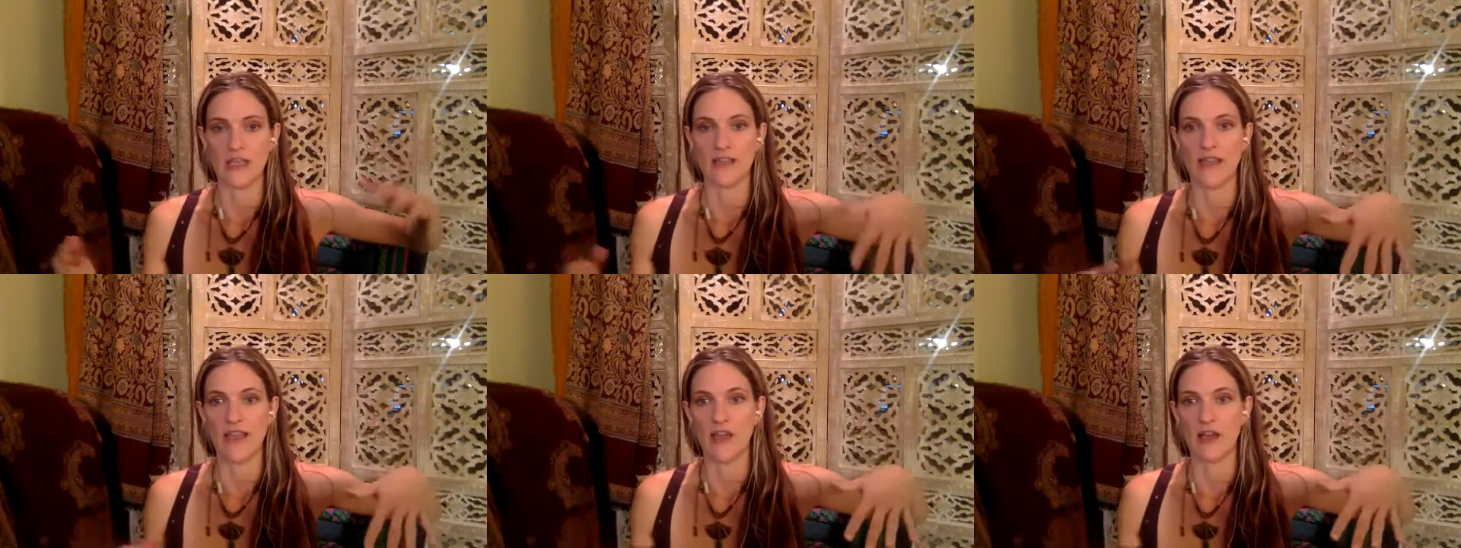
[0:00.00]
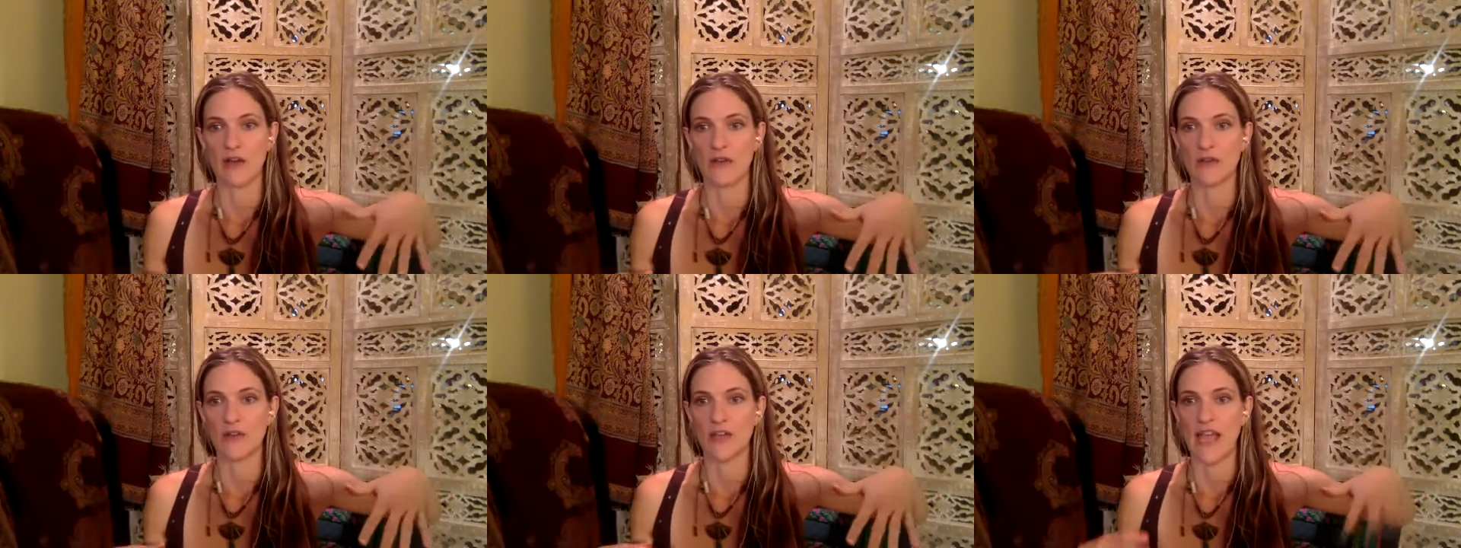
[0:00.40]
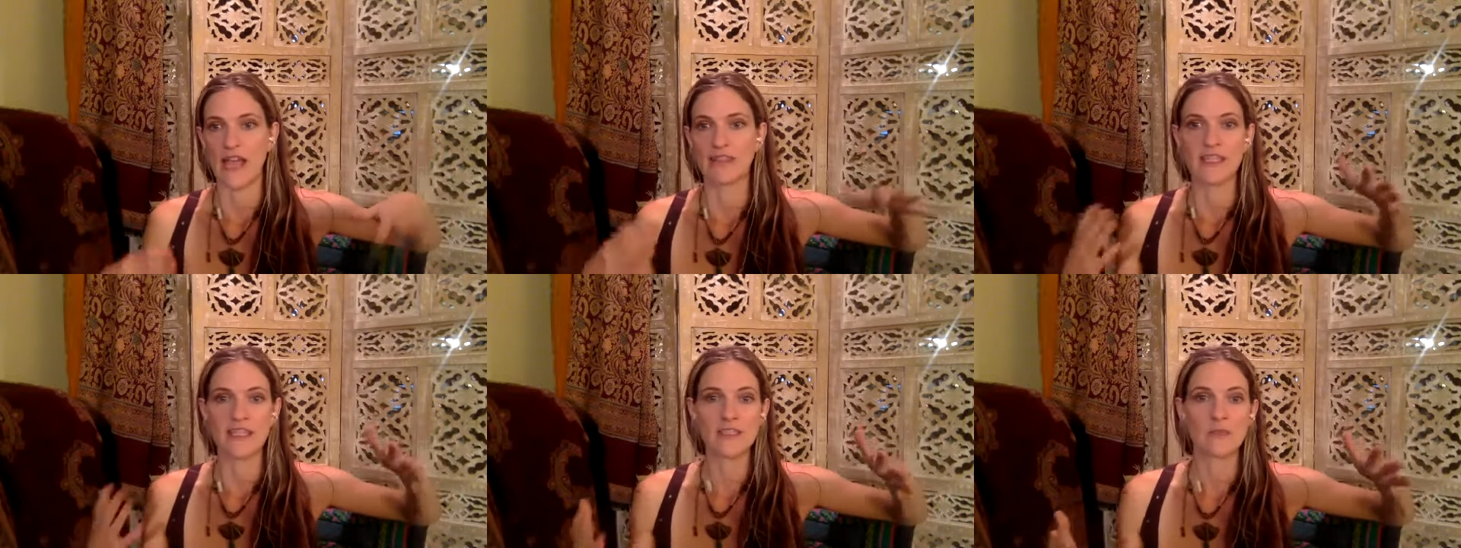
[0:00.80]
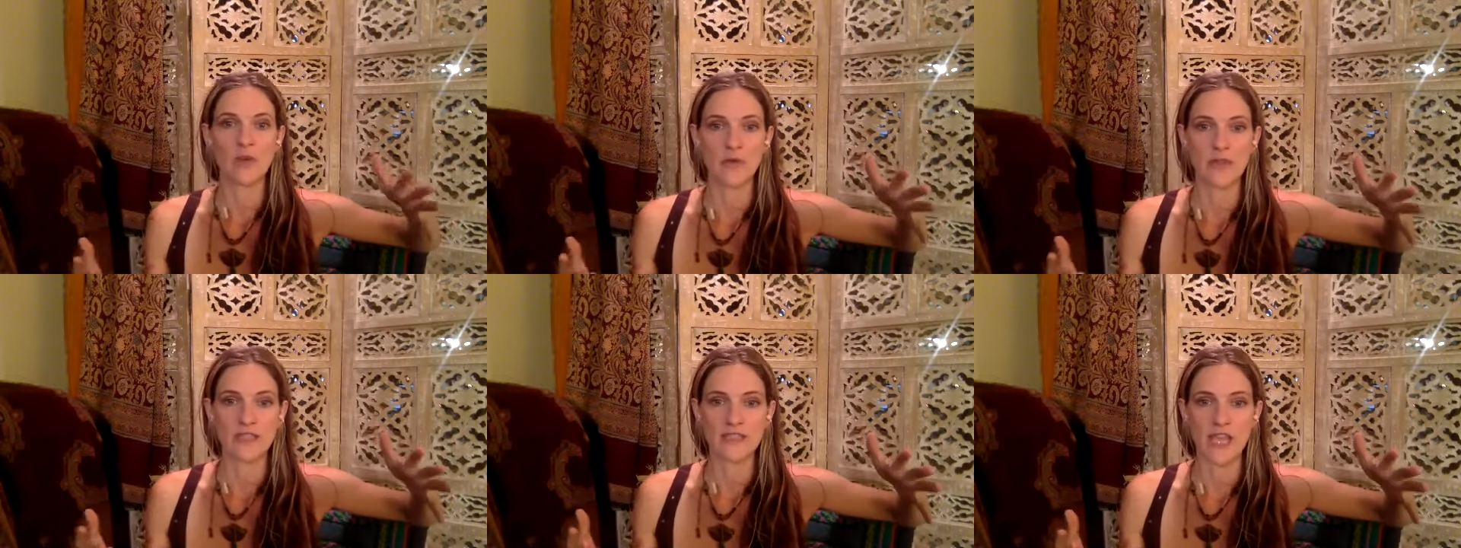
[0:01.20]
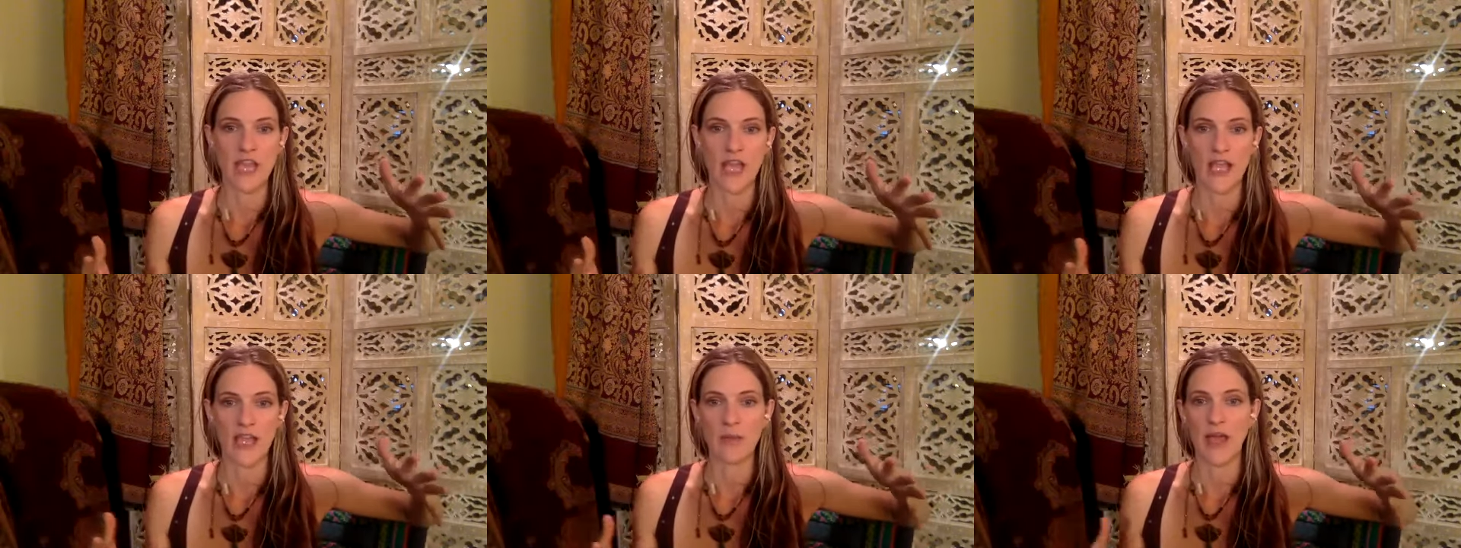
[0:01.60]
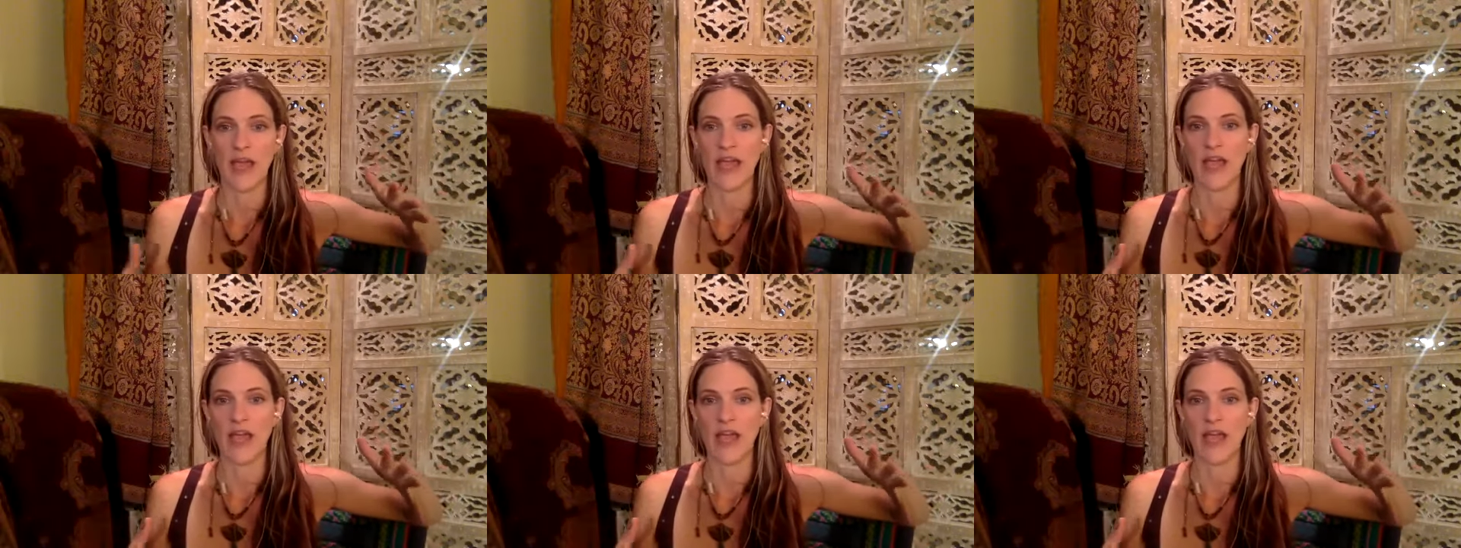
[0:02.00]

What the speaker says: Now, at this moment in time,